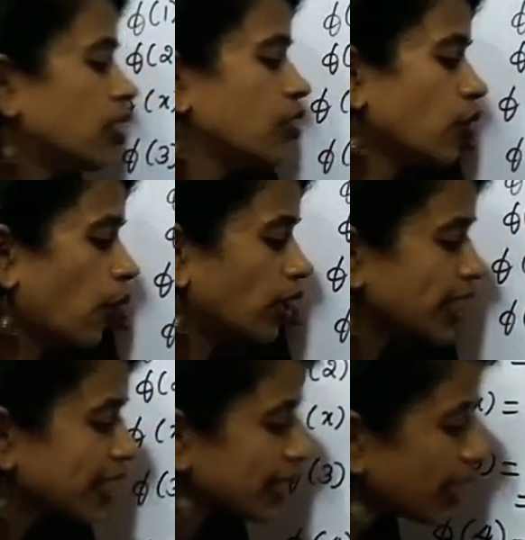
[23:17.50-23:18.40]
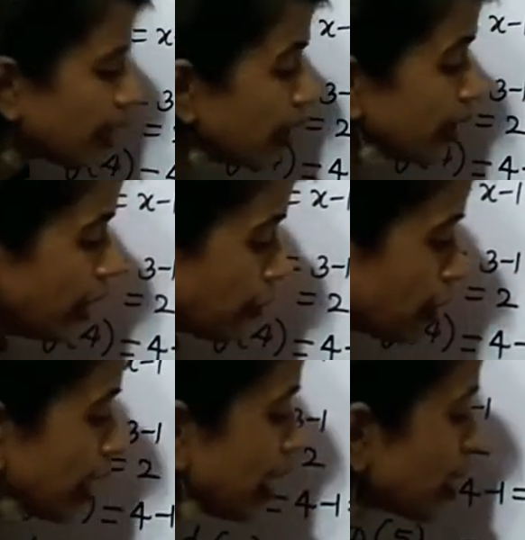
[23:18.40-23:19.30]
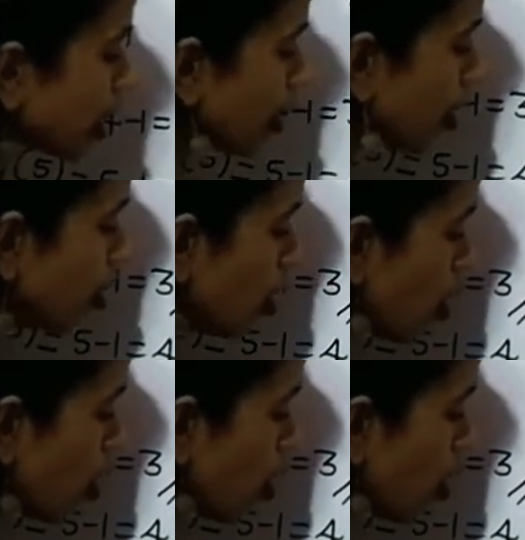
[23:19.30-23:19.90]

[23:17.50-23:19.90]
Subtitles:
So what is the definition?